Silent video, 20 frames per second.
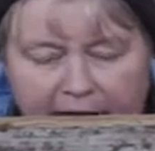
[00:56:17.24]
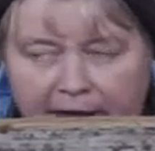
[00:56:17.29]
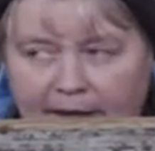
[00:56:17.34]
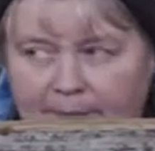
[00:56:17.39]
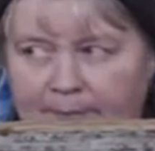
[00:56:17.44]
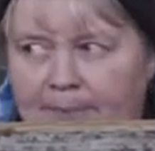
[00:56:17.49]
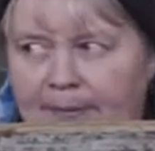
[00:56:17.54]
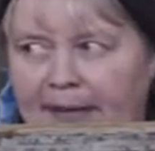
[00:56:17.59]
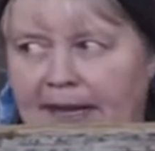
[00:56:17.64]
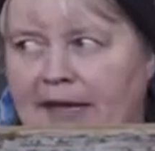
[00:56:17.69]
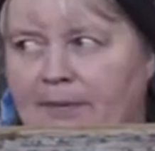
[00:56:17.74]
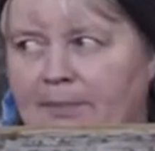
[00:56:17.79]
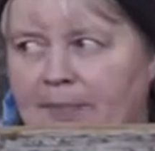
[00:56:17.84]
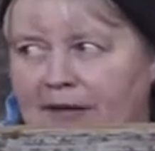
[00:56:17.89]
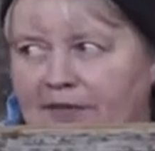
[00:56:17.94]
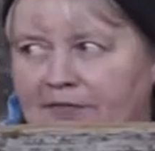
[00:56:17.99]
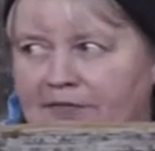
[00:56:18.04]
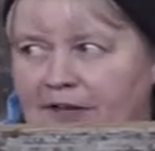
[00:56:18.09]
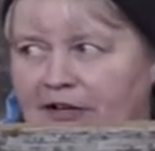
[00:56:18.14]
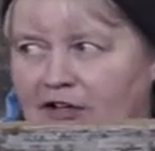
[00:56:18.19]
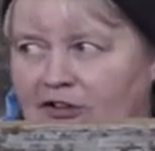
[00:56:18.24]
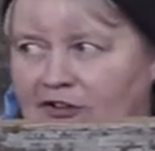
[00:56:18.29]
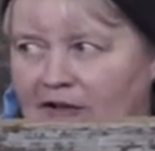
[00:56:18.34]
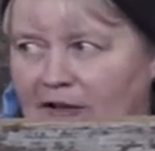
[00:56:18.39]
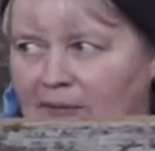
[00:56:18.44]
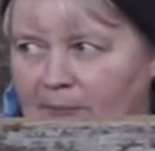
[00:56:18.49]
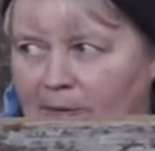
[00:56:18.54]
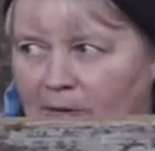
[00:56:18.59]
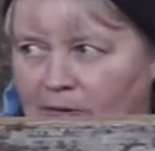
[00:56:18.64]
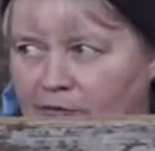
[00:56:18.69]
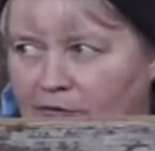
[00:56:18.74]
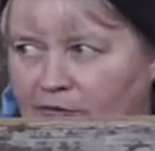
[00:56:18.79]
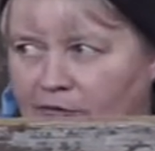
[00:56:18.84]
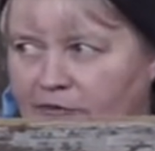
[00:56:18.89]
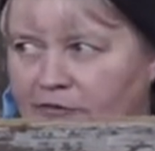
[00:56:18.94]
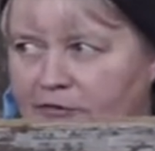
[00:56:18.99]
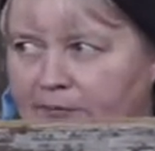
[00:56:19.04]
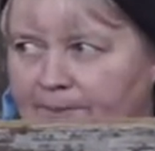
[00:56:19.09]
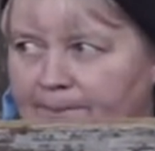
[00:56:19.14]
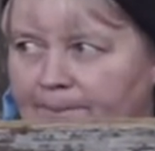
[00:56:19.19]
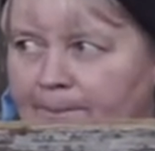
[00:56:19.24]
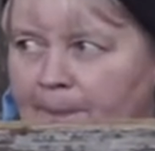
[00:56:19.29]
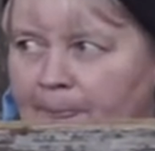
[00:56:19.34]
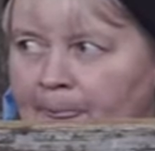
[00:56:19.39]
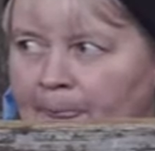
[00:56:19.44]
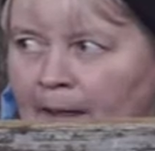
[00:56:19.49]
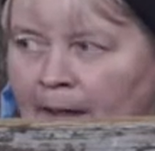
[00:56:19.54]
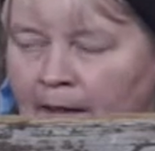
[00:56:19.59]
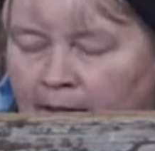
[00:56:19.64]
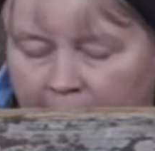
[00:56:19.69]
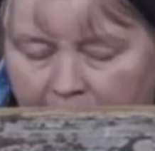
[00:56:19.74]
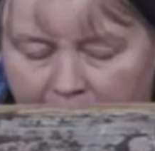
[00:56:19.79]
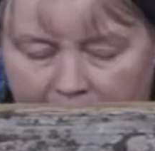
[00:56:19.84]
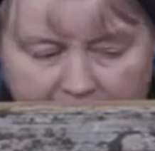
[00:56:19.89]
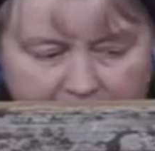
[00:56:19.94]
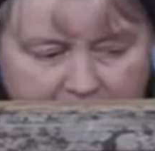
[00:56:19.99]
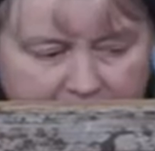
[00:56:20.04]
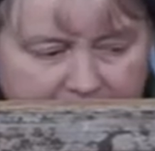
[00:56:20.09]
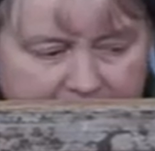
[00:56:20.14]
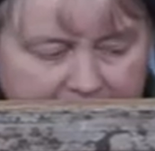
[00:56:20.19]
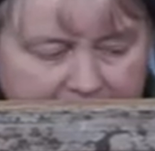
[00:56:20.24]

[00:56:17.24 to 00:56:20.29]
a uh, big, big finishing bulls and